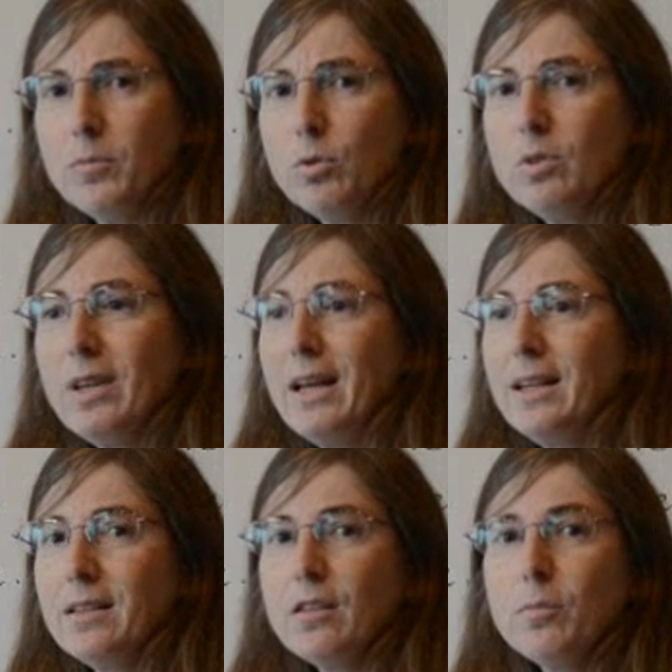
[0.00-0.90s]
So it's
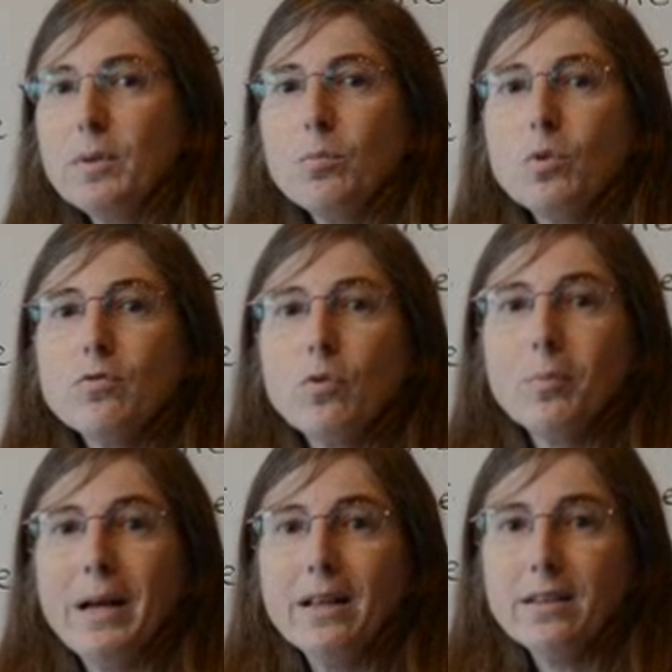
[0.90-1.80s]
adding a little bit more
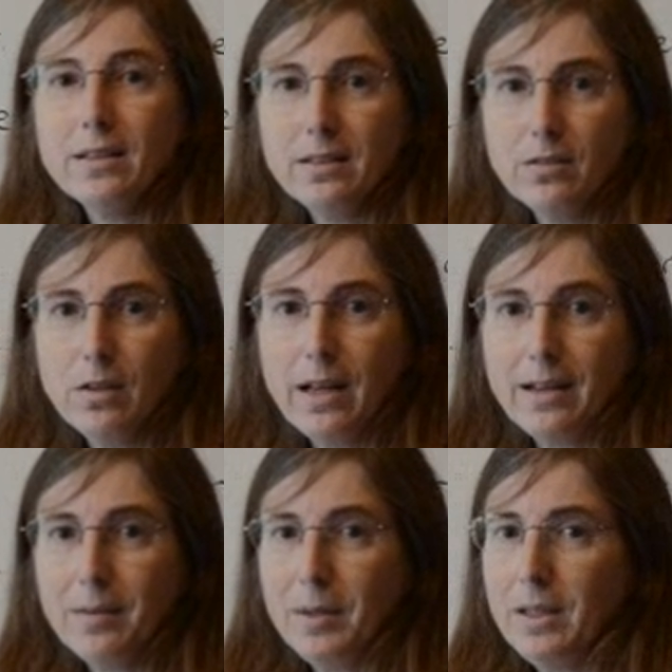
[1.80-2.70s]
formality to
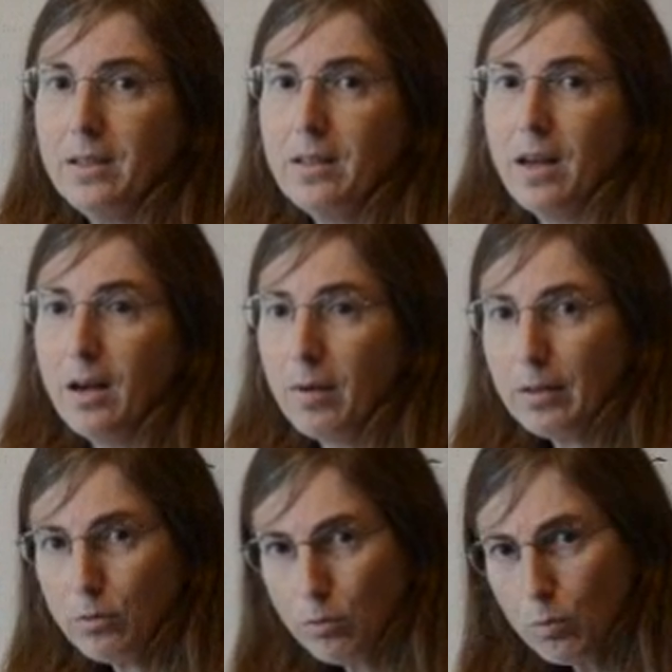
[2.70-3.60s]
that command.
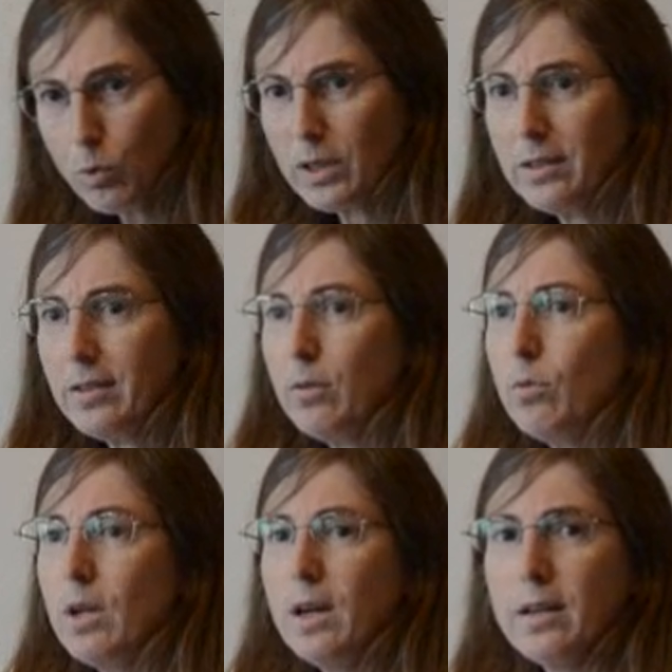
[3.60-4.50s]
Habla tú por el
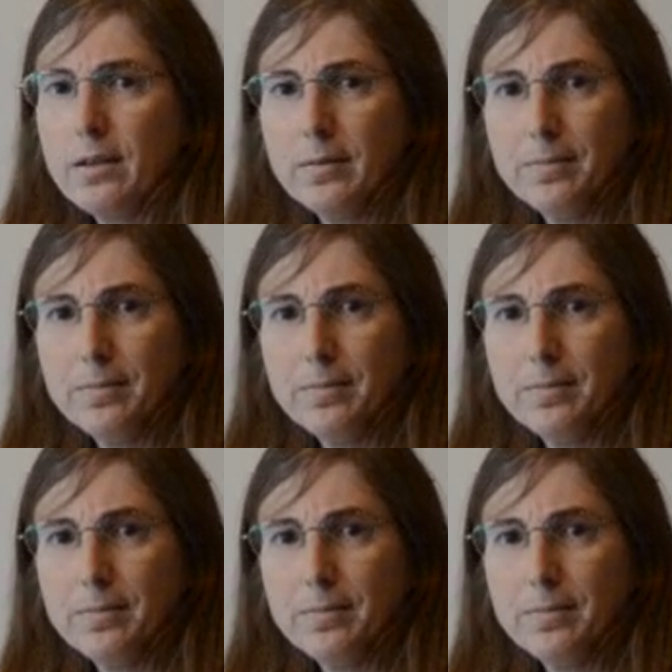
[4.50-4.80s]
celular.